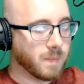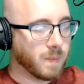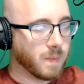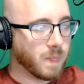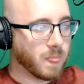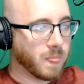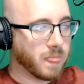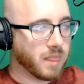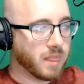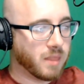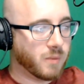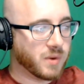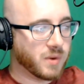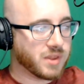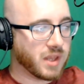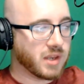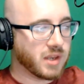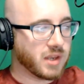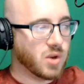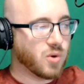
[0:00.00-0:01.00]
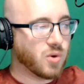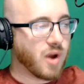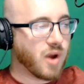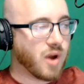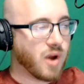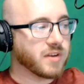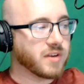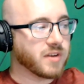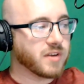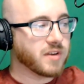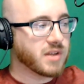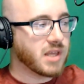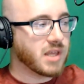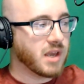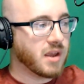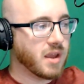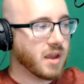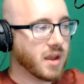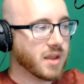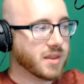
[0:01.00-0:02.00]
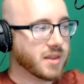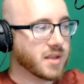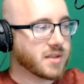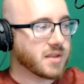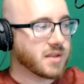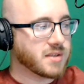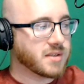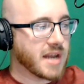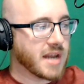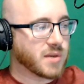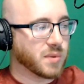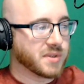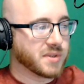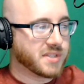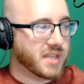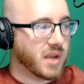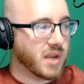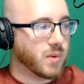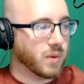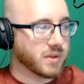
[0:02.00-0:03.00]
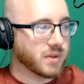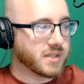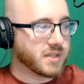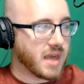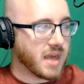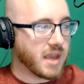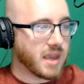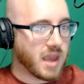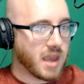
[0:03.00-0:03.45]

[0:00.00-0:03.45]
With like new graphics and everything. This is an actual sequel to that game.